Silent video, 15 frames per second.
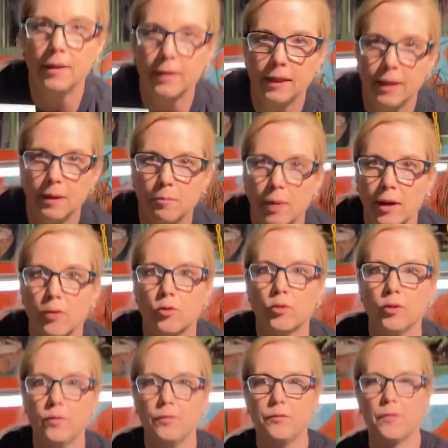keep my
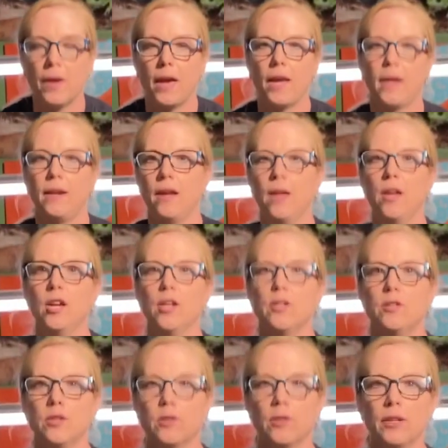crew fed
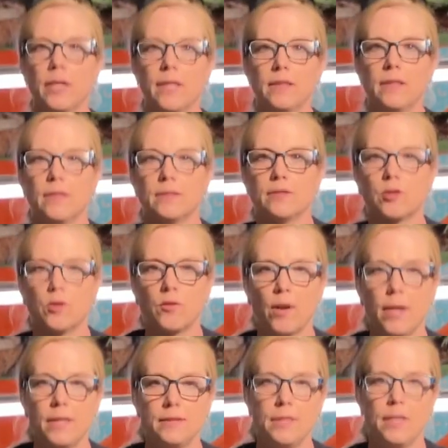during this
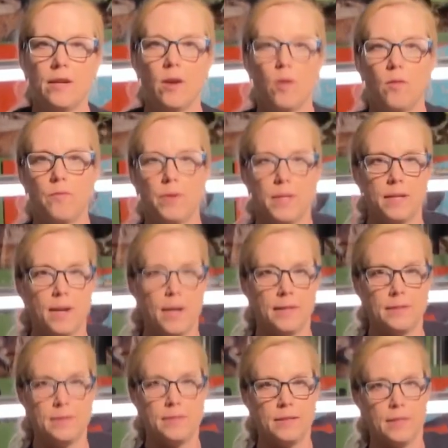crazy
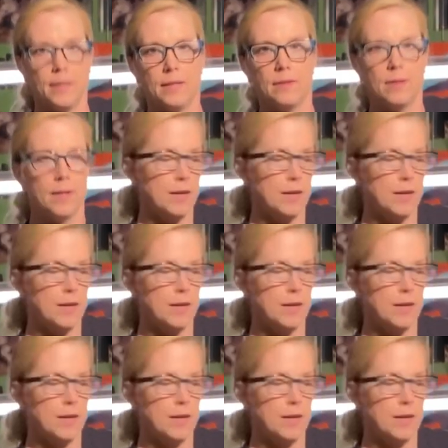COVID-19